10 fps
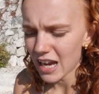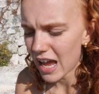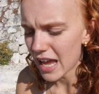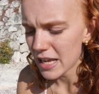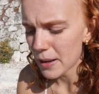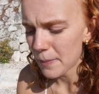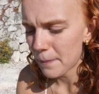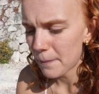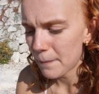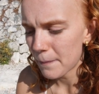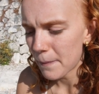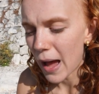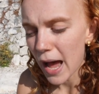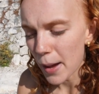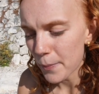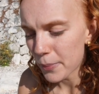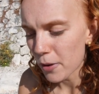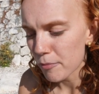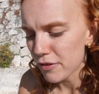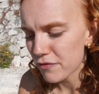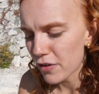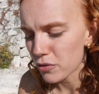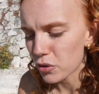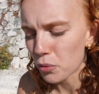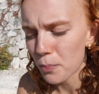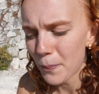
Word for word: a app on my phone called